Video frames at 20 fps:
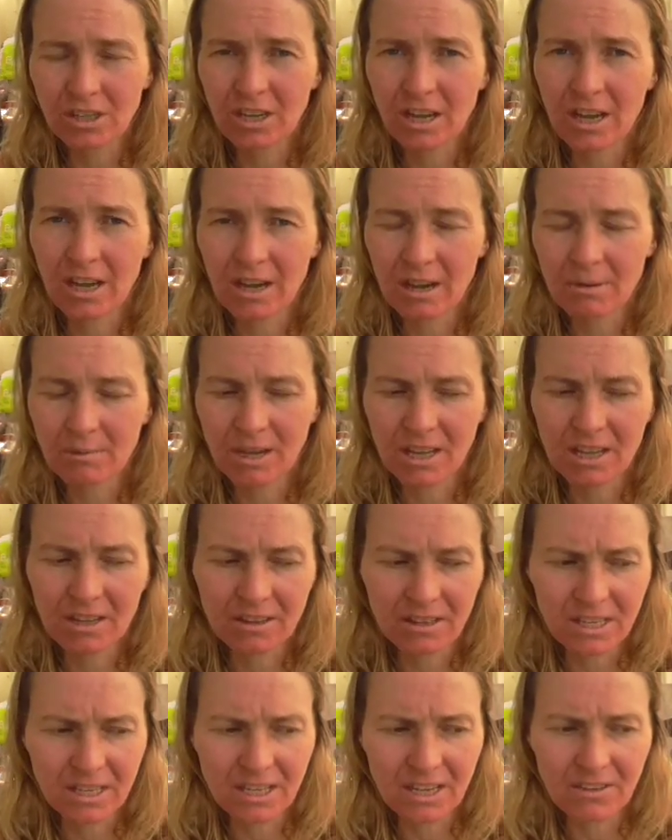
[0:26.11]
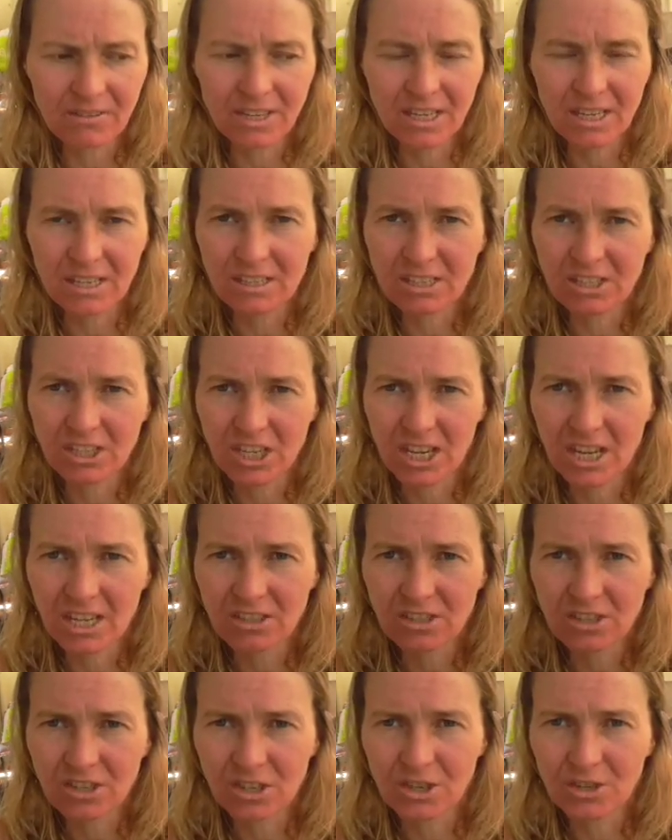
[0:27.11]
and it never gets a
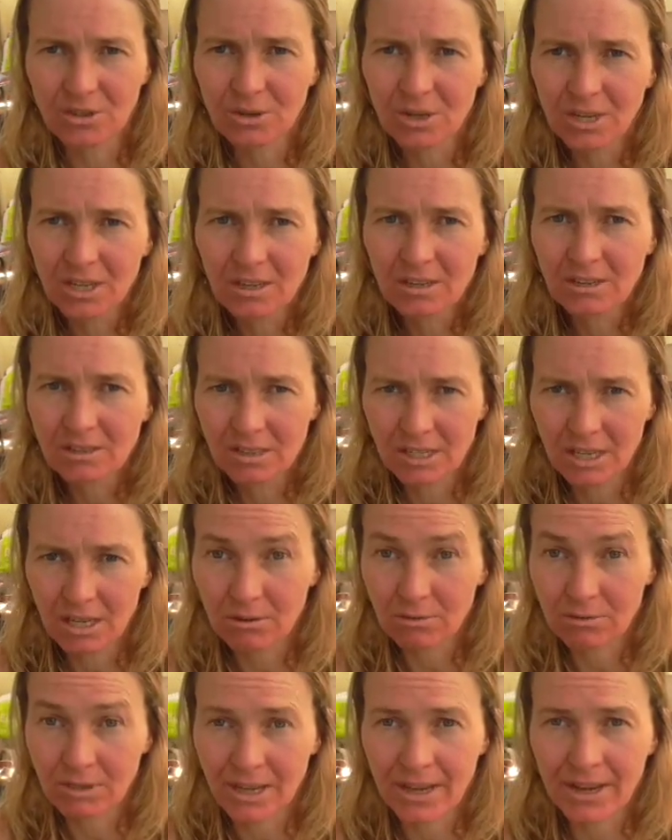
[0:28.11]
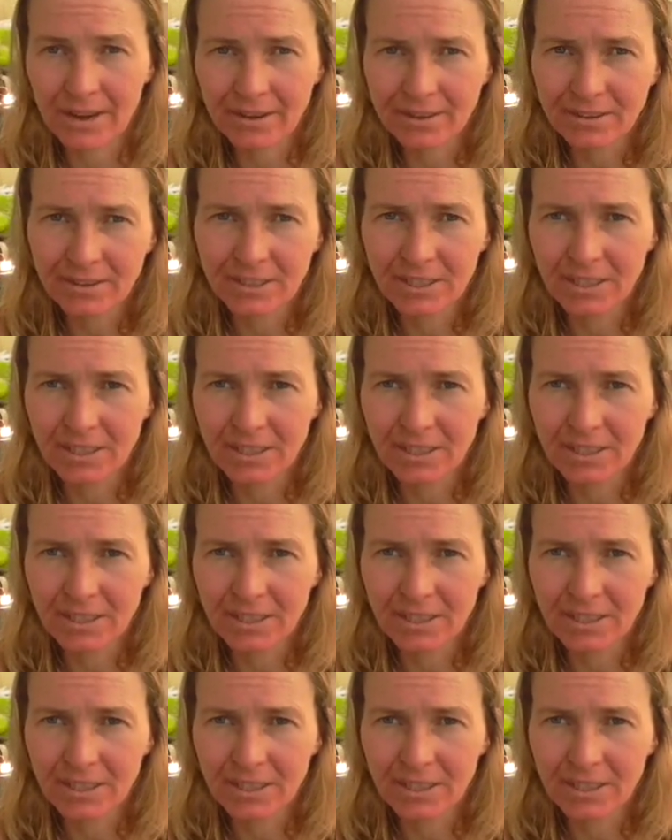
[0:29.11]
chance to settle down,